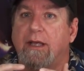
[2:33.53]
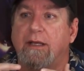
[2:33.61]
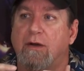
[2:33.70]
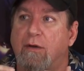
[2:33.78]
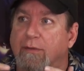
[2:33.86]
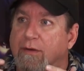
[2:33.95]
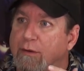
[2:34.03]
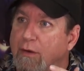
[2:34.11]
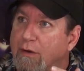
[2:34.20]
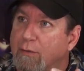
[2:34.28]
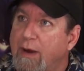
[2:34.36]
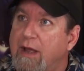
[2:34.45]
you know,
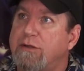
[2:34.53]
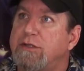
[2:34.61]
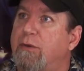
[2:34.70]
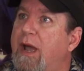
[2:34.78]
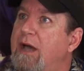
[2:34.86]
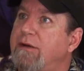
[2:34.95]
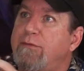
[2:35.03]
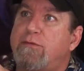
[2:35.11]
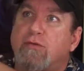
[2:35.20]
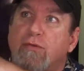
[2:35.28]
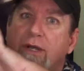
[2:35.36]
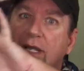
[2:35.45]
look around you. How do
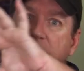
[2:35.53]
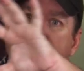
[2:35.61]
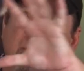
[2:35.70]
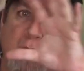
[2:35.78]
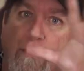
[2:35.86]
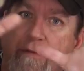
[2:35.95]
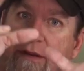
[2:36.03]
trees move